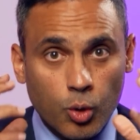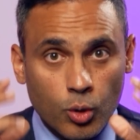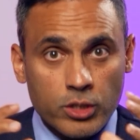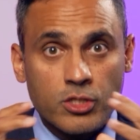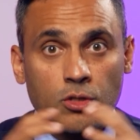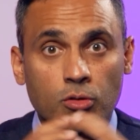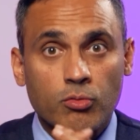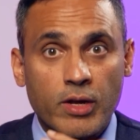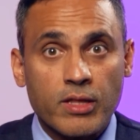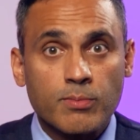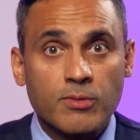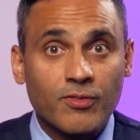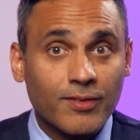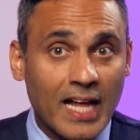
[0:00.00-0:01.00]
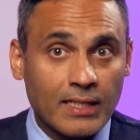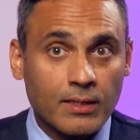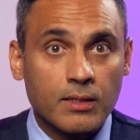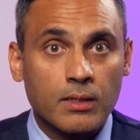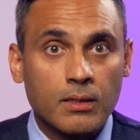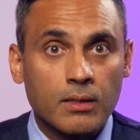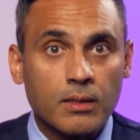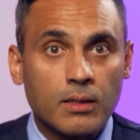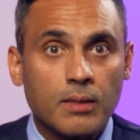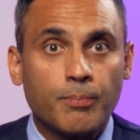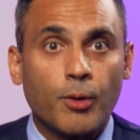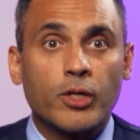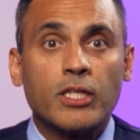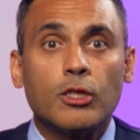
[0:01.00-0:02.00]
cortisol rhythms flatten the
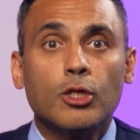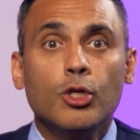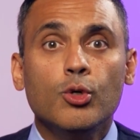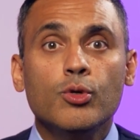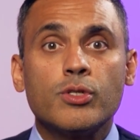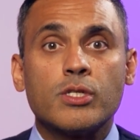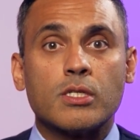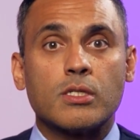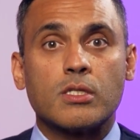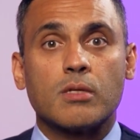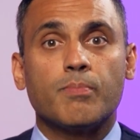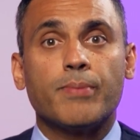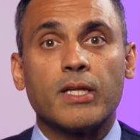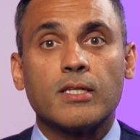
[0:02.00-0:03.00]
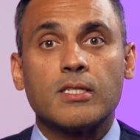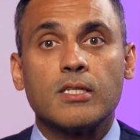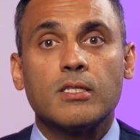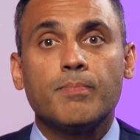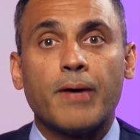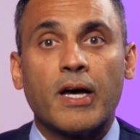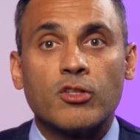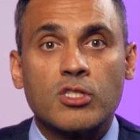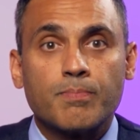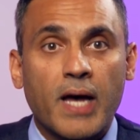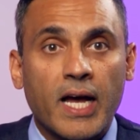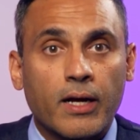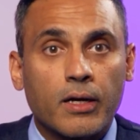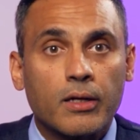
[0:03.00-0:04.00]
body loses its ability to bounce
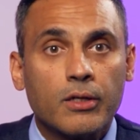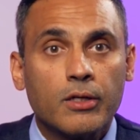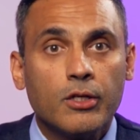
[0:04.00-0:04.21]
back.